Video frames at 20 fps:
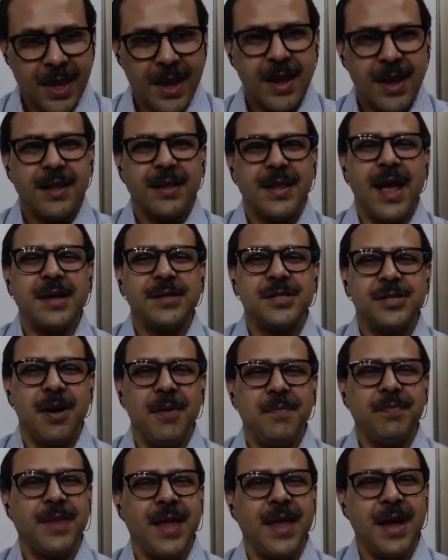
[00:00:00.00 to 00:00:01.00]
Thanks,
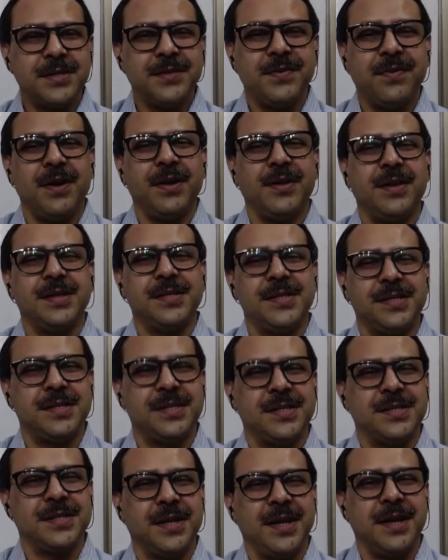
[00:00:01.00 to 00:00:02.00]
Tom. Thanks for
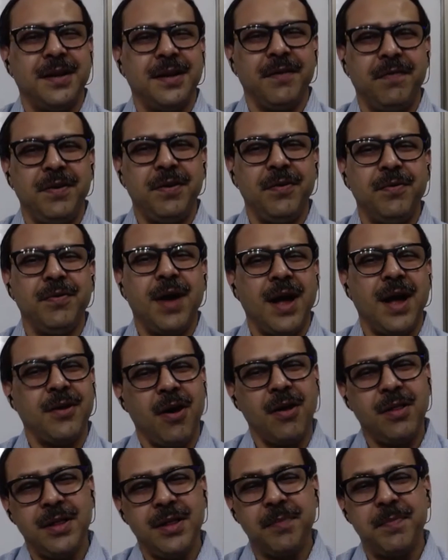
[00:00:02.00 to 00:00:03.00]
this interview, and
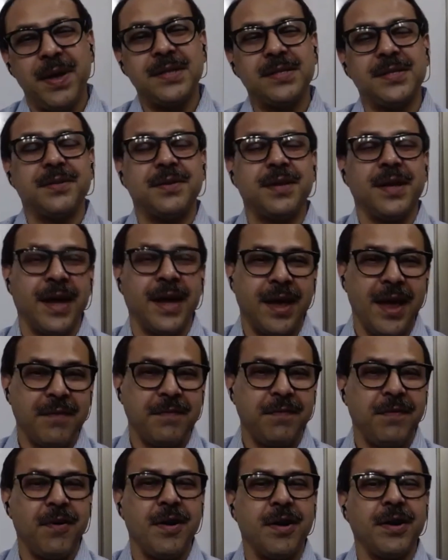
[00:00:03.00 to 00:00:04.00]
all the best
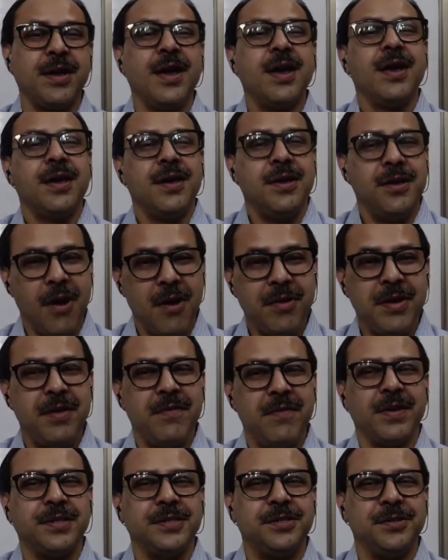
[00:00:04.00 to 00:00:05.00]
again for your
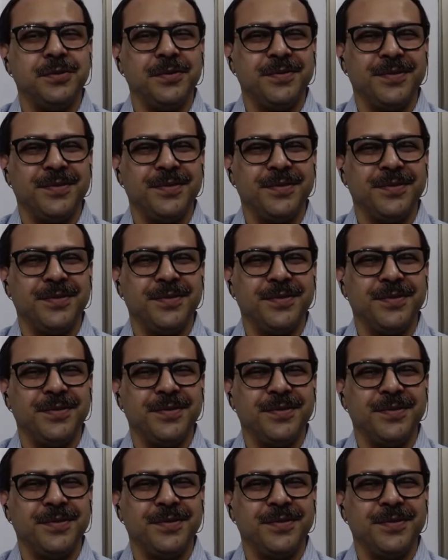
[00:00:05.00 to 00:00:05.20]
event too.